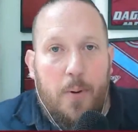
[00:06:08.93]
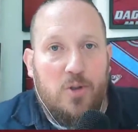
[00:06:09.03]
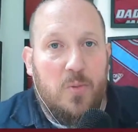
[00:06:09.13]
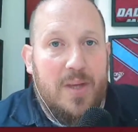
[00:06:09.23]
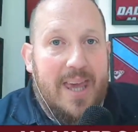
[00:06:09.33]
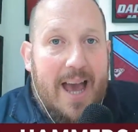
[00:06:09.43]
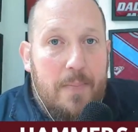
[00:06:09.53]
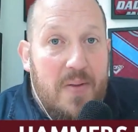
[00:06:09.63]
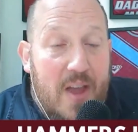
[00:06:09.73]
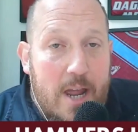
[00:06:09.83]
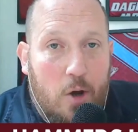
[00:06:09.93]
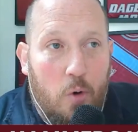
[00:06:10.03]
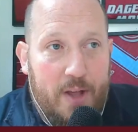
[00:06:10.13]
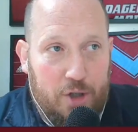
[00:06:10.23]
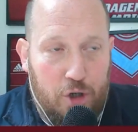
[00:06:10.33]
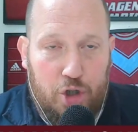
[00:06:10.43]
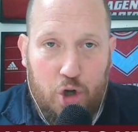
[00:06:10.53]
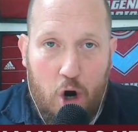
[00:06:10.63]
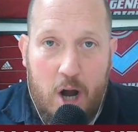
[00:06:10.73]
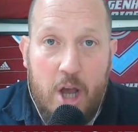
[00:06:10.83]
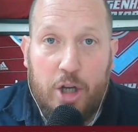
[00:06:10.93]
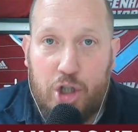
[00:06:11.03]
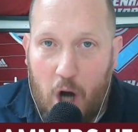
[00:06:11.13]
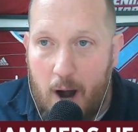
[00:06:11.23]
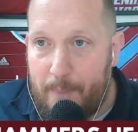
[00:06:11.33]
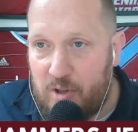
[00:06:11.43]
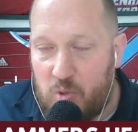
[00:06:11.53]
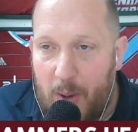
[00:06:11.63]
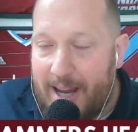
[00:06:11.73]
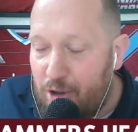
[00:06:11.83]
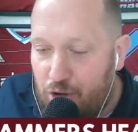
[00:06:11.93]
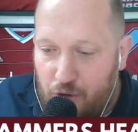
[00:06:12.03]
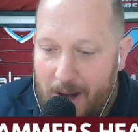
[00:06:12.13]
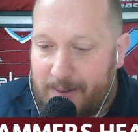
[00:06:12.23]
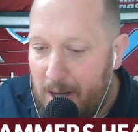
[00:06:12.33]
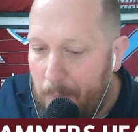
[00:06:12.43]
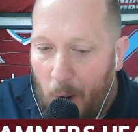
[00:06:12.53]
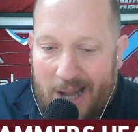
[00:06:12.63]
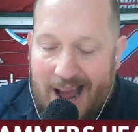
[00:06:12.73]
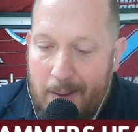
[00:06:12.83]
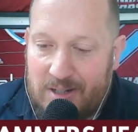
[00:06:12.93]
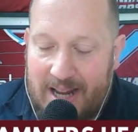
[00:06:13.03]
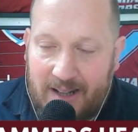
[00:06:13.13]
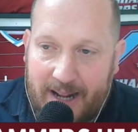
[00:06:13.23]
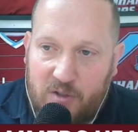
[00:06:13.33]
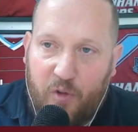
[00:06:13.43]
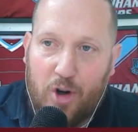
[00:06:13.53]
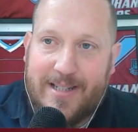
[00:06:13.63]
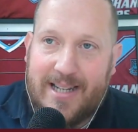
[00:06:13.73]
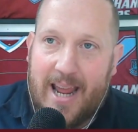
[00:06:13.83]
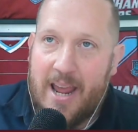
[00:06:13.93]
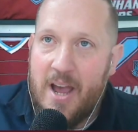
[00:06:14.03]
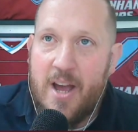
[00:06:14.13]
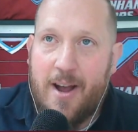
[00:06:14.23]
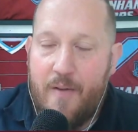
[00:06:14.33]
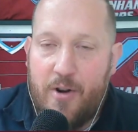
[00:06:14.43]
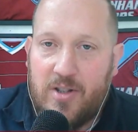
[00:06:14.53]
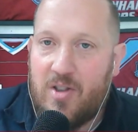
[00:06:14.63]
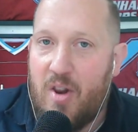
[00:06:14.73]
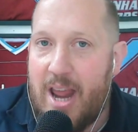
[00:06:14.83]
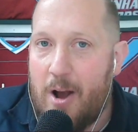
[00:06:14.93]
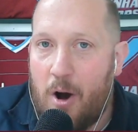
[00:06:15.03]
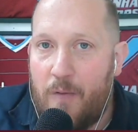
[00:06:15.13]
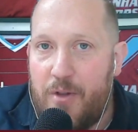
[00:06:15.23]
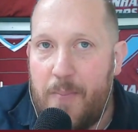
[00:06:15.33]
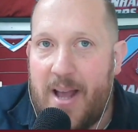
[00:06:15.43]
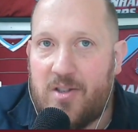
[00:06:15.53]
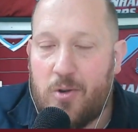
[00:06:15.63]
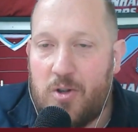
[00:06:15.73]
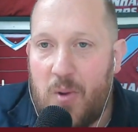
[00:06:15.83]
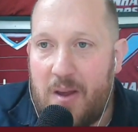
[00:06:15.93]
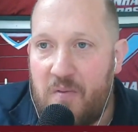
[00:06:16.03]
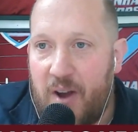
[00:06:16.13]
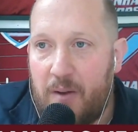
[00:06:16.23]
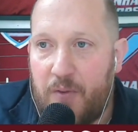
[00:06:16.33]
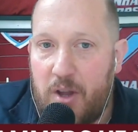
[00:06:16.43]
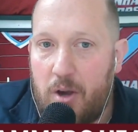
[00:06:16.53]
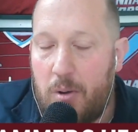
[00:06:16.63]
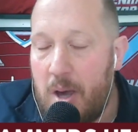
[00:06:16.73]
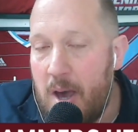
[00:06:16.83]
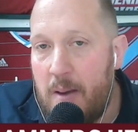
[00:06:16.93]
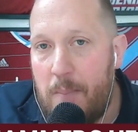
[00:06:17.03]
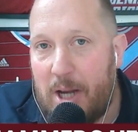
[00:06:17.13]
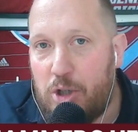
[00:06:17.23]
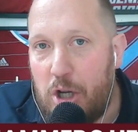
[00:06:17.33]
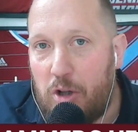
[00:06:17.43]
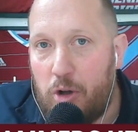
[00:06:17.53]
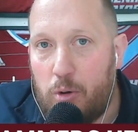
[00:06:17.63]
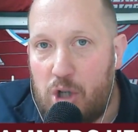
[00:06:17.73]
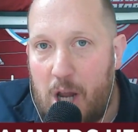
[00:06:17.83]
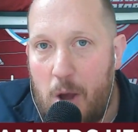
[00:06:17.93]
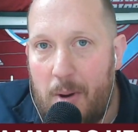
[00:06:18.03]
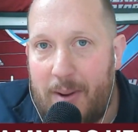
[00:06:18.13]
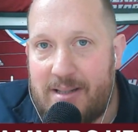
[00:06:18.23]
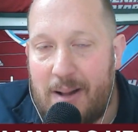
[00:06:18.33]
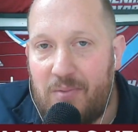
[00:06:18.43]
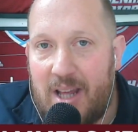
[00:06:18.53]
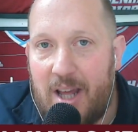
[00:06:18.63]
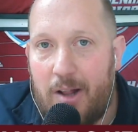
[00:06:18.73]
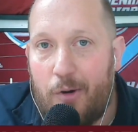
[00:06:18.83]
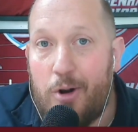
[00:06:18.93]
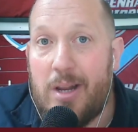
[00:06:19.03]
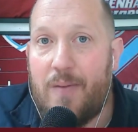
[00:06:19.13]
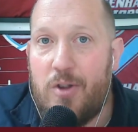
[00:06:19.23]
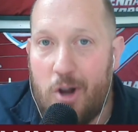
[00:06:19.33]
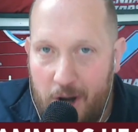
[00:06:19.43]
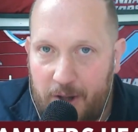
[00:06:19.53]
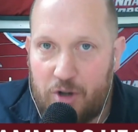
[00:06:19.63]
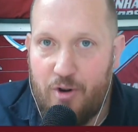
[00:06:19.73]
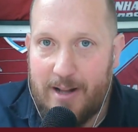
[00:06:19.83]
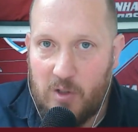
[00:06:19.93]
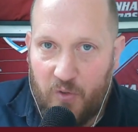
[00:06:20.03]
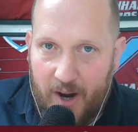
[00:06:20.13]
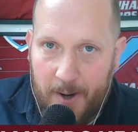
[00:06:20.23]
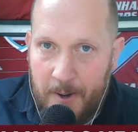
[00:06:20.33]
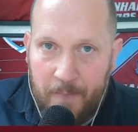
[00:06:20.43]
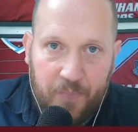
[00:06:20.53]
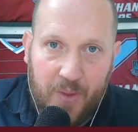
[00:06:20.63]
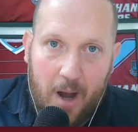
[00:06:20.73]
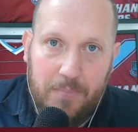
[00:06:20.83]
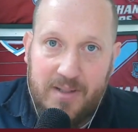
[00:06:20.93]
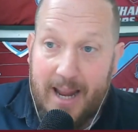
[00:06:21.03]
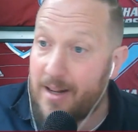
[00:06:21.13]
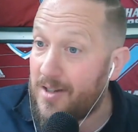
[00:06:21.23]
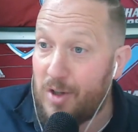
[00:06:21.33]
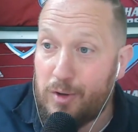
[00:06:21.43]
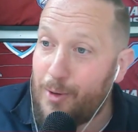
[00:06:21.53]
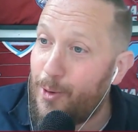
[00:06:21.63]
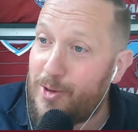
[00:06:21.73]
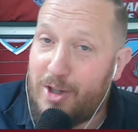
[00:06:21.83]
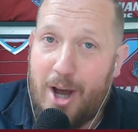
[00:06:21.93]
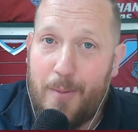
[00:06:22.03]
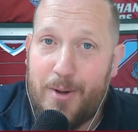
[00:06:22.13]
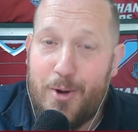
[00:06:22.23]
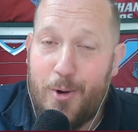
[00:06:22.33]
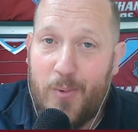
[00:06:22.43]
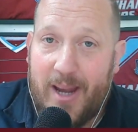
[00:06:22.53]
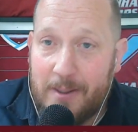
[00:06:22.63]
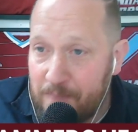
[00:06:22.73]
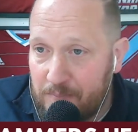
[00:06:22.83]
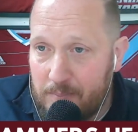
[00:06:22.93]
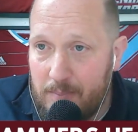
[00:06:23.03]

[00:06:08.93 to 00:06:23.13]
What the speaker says: we possibly can. But there you go. There's your short, sharp, sweet, straight to the point Hammers headlines for today, covering three of the best stories we can find for you. Make sure you do go and check out my West Ham Daily earlier on, giving you another transfer update because there's loads coming your way.